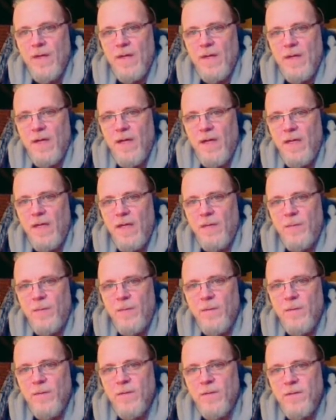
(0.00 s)

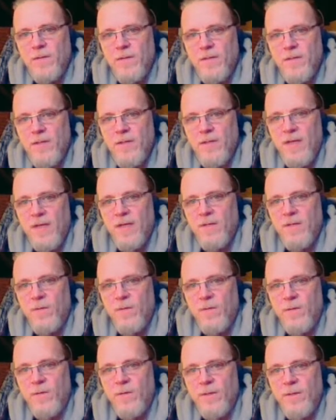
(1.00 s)
Animals,
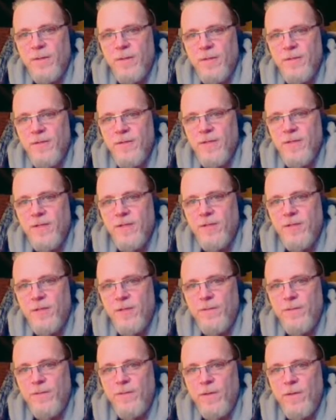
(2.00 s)
headquarters,
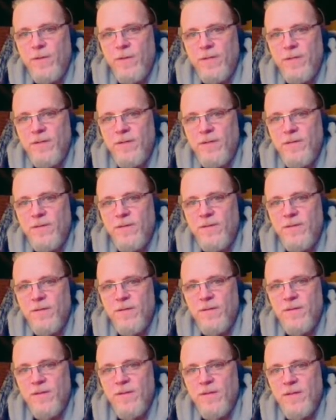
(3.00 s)
initiative tokens,
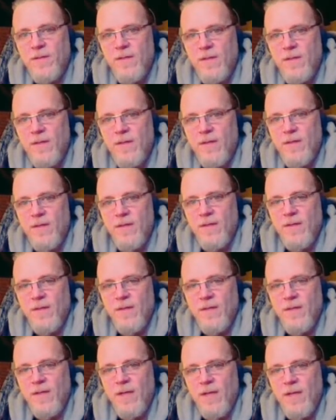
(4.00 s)

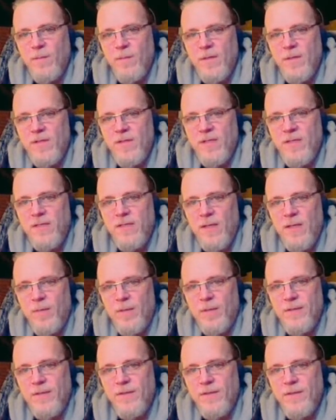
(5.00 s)
NPC
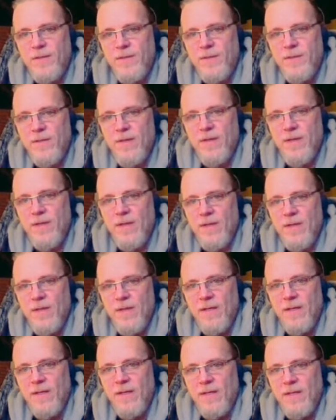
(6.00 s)
templates,
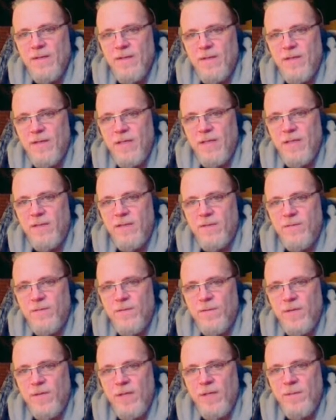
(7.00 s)
the Dance of
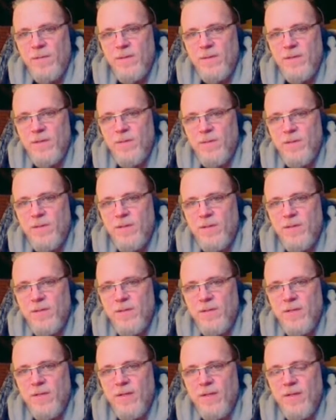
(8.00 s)
Dreams, which is
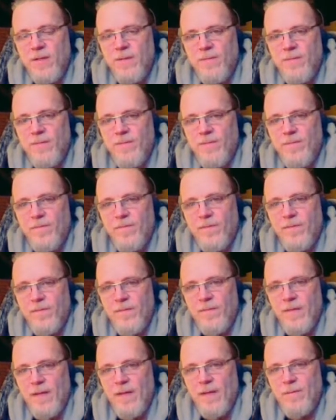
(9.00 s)
the
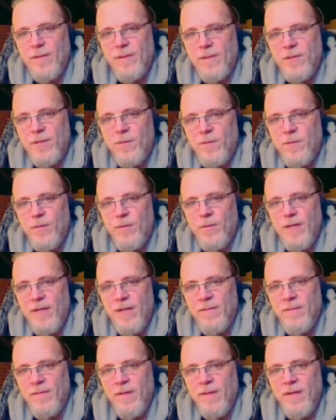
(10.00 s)
adventure we're
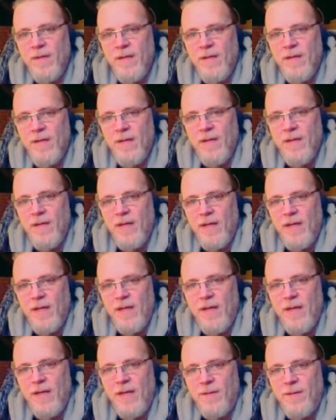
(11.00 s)
playing,
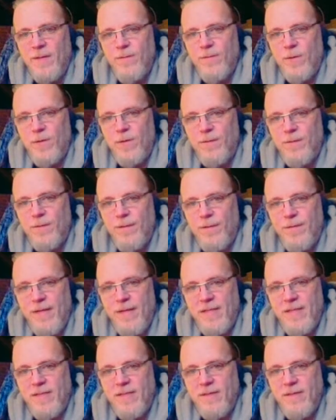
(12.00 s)
and a folder for
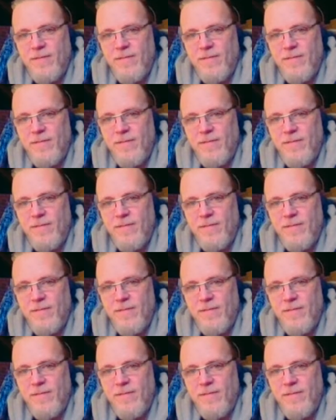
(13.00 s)
Vaesen.